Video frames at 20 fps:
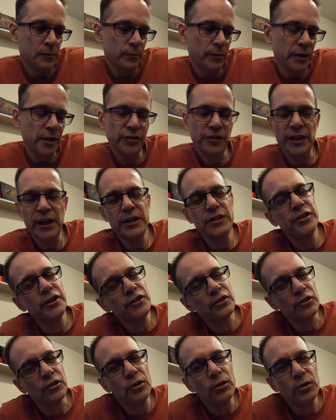because I had
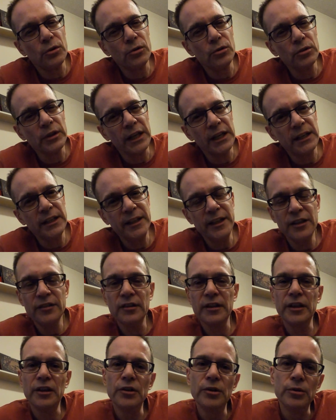Tinder Gold, I could
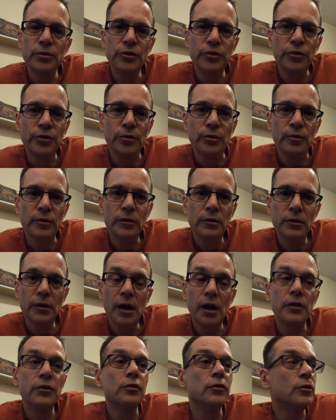easily go to
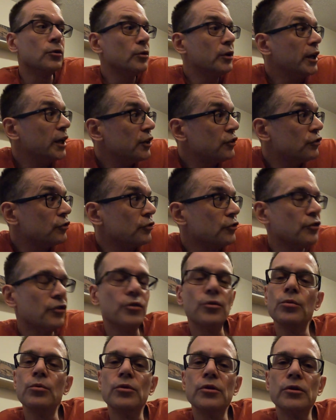other locations in
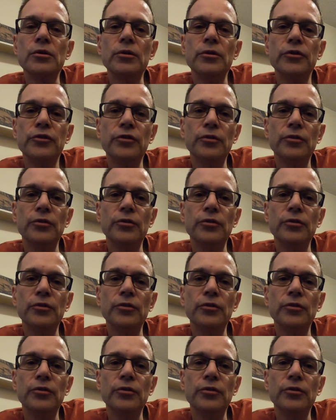the world.